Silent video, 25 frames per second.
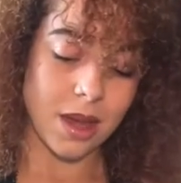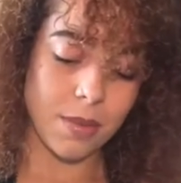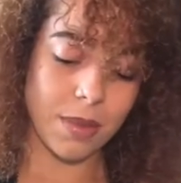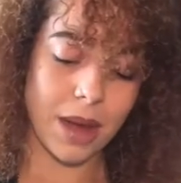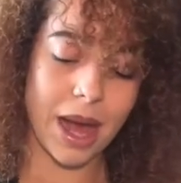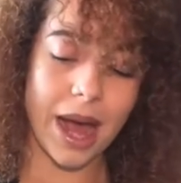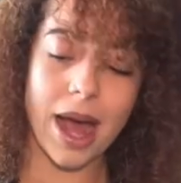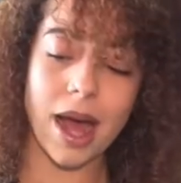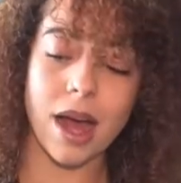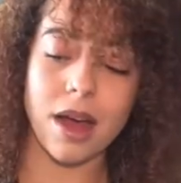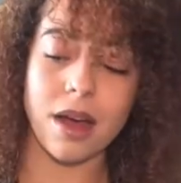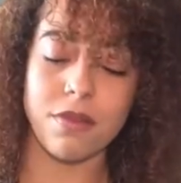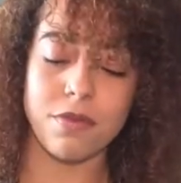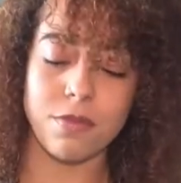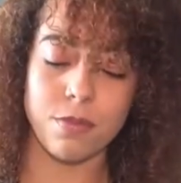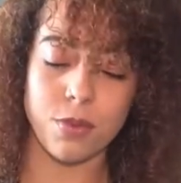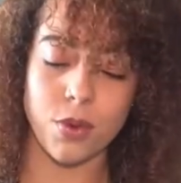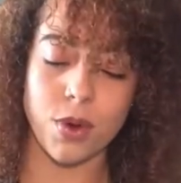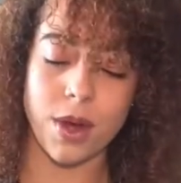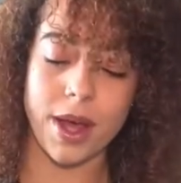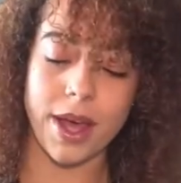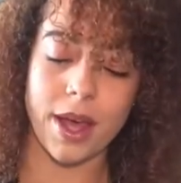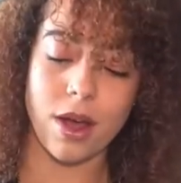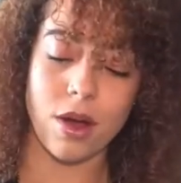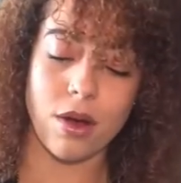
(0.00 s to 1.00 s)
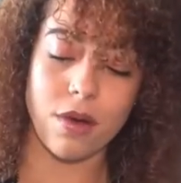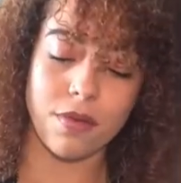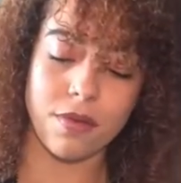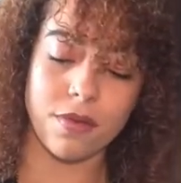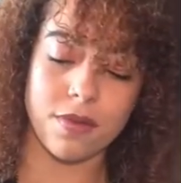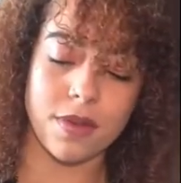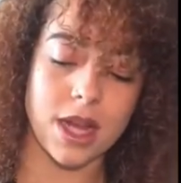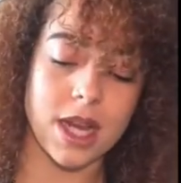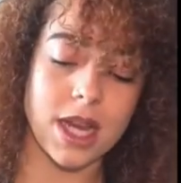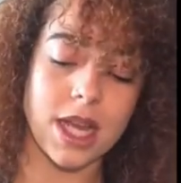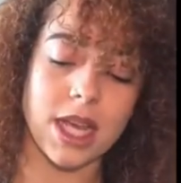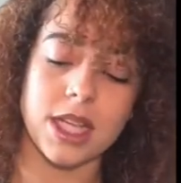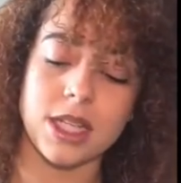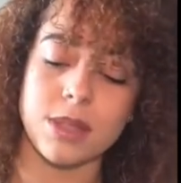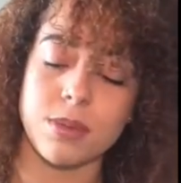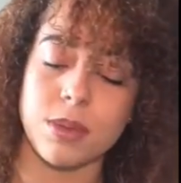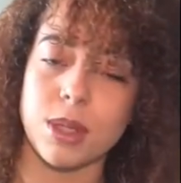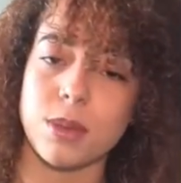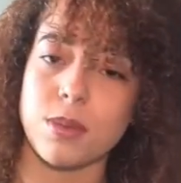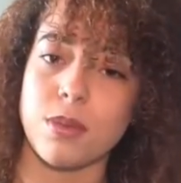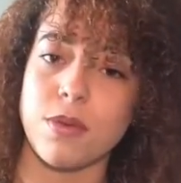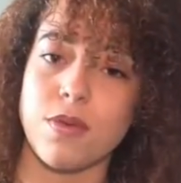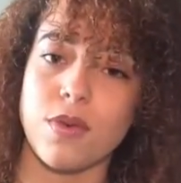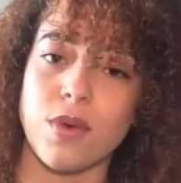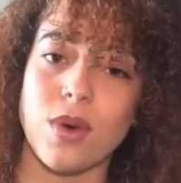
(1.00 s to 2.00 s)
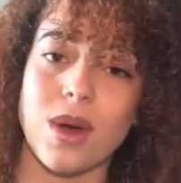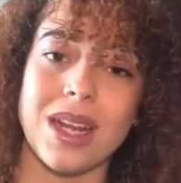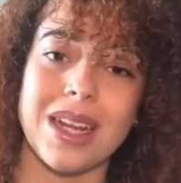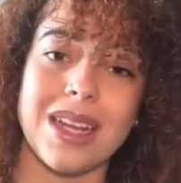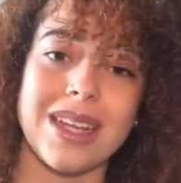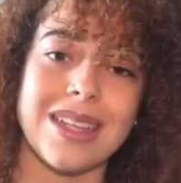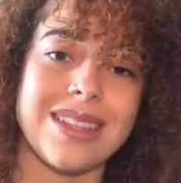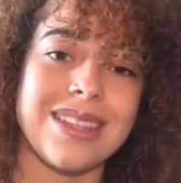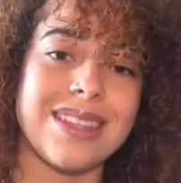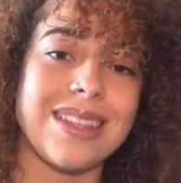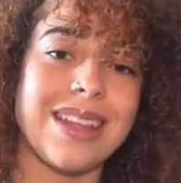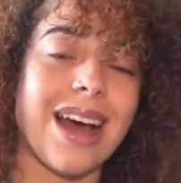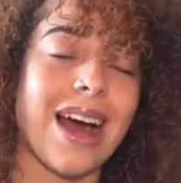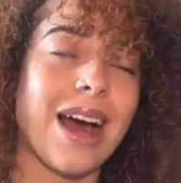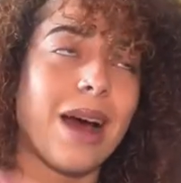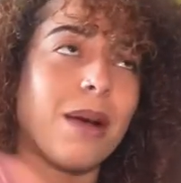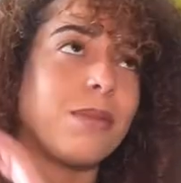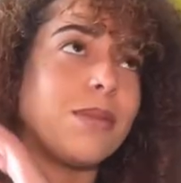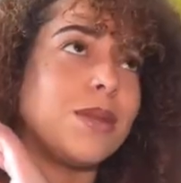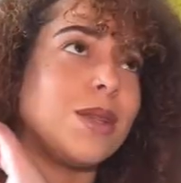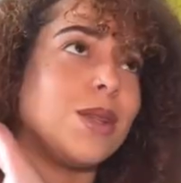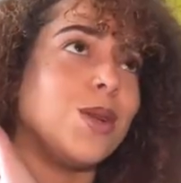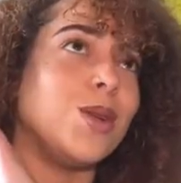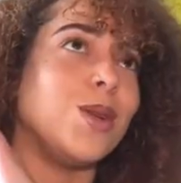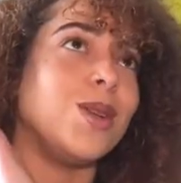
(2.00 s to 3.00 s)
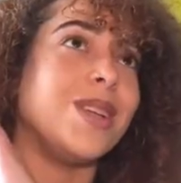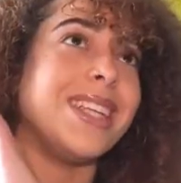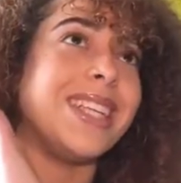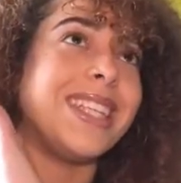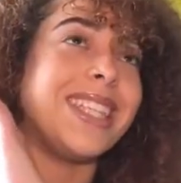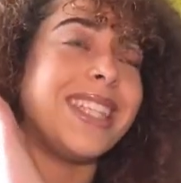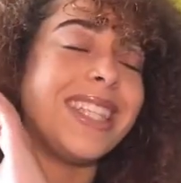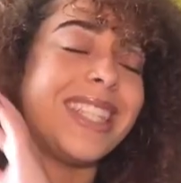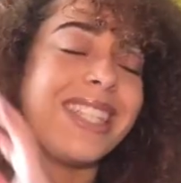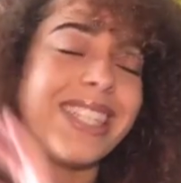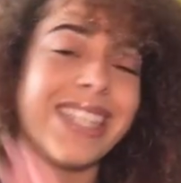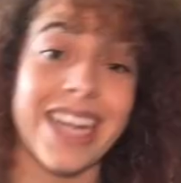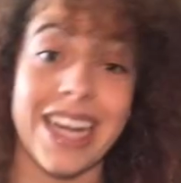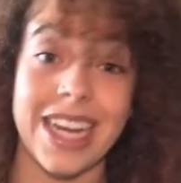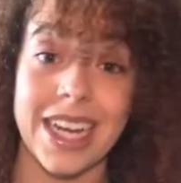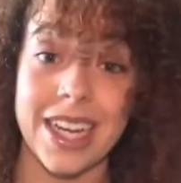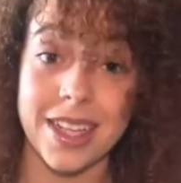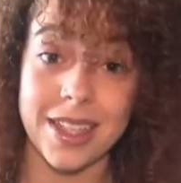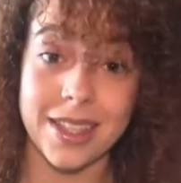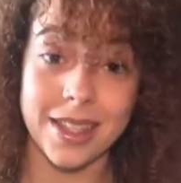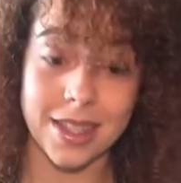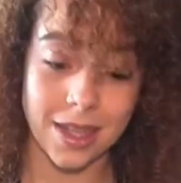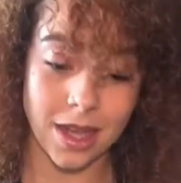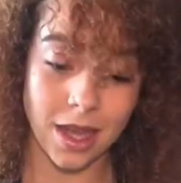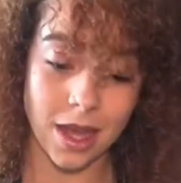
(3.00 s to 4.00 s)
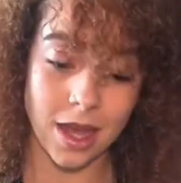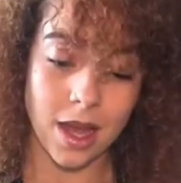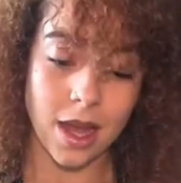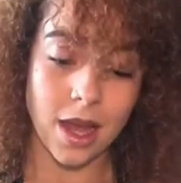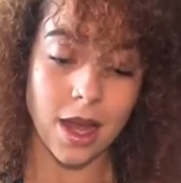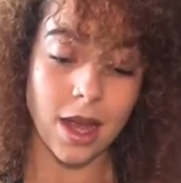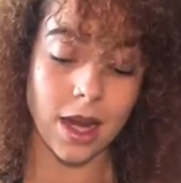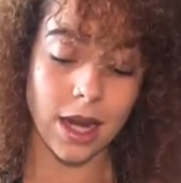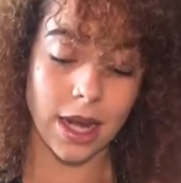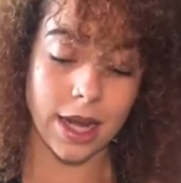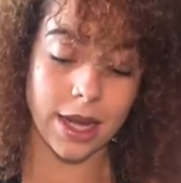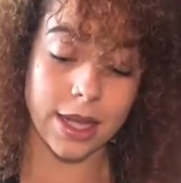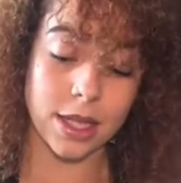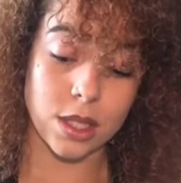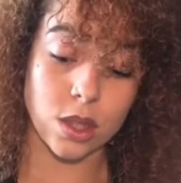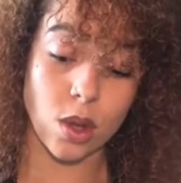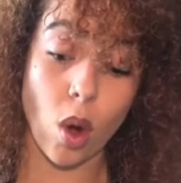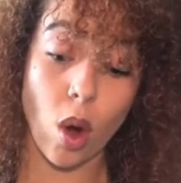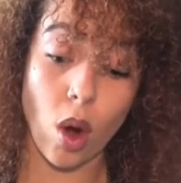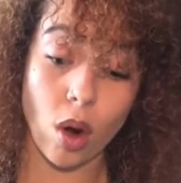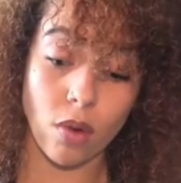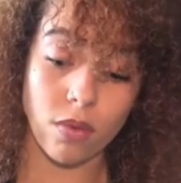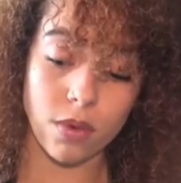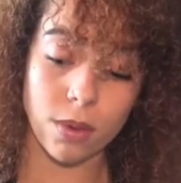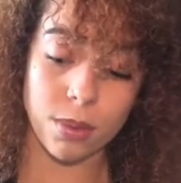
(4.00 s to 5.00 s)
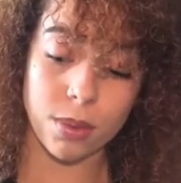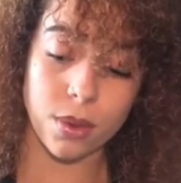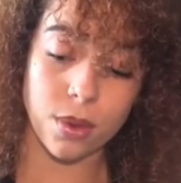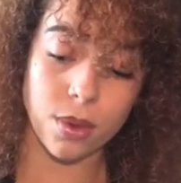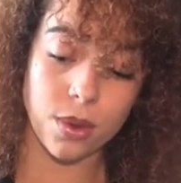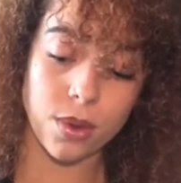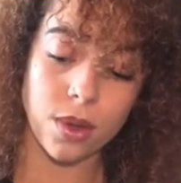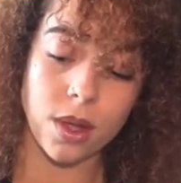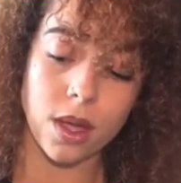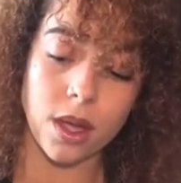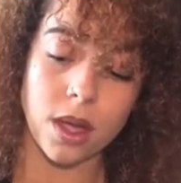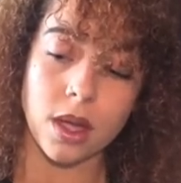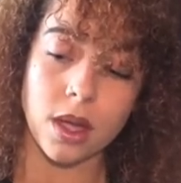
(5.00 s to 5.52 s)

But I have bought hair off of AliExpress before and it's absolutely stinks, like it's horrible.